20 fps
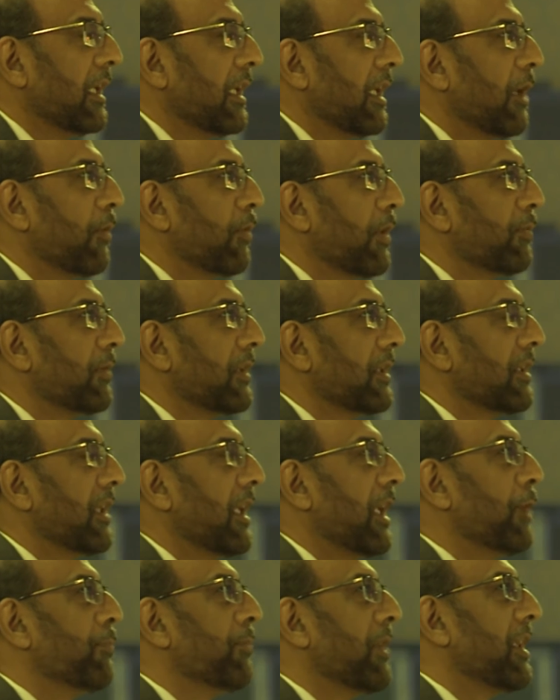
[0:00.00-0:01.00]
However,
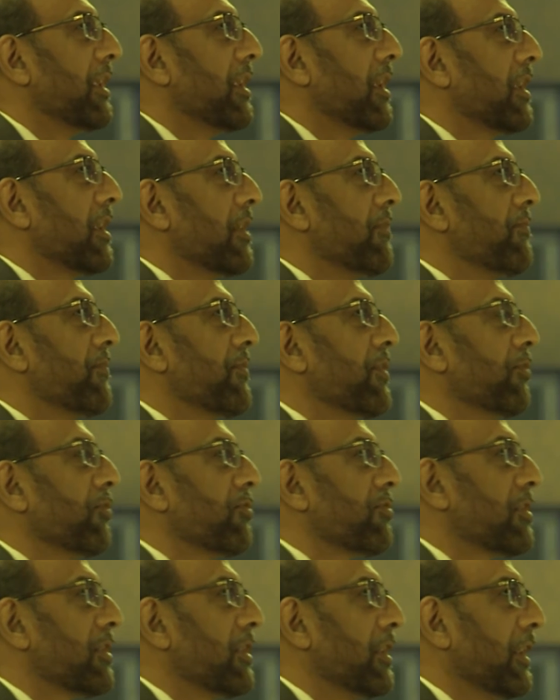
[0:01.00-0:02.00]
I'm a little
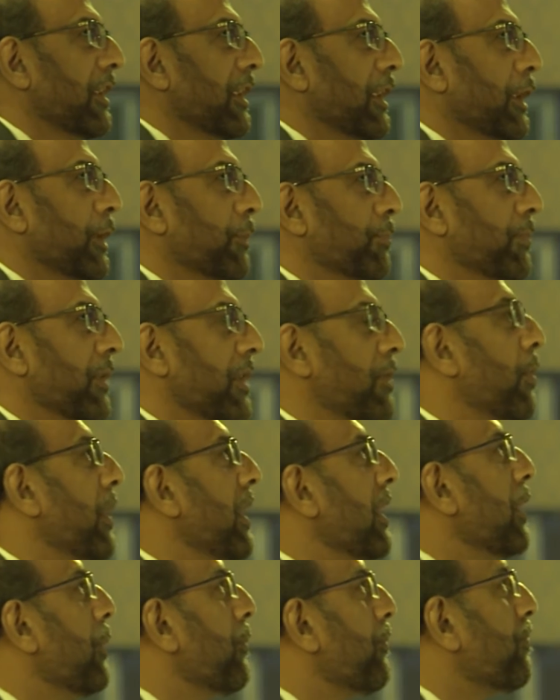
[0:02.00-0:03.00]
confused
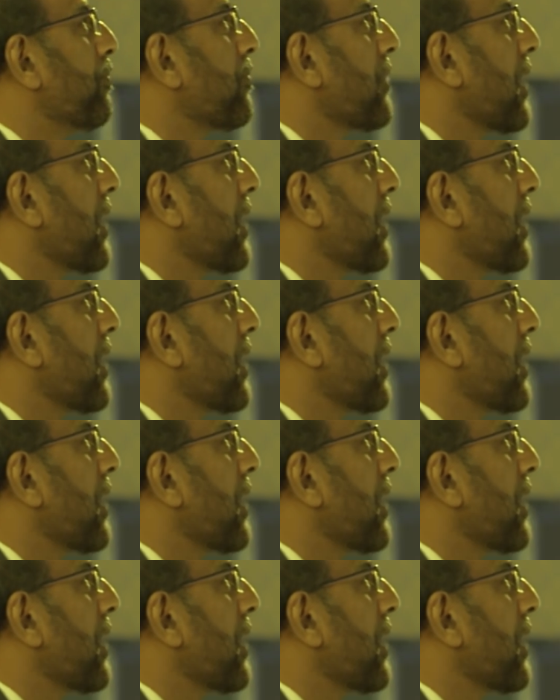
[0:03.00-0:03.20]
between